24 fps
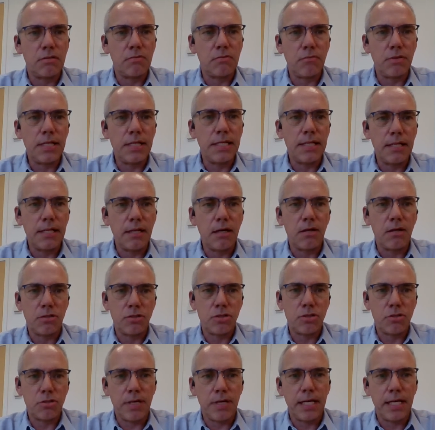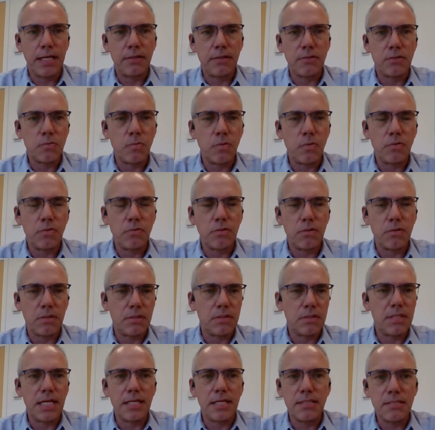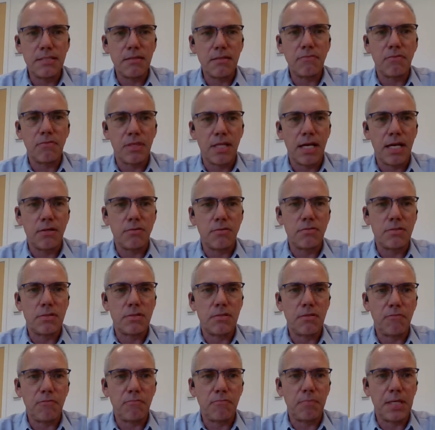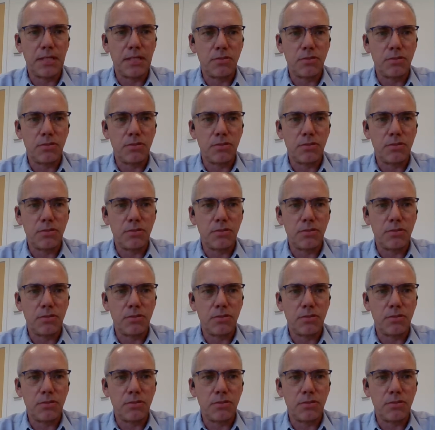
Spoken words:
really large trials with tens of thousands of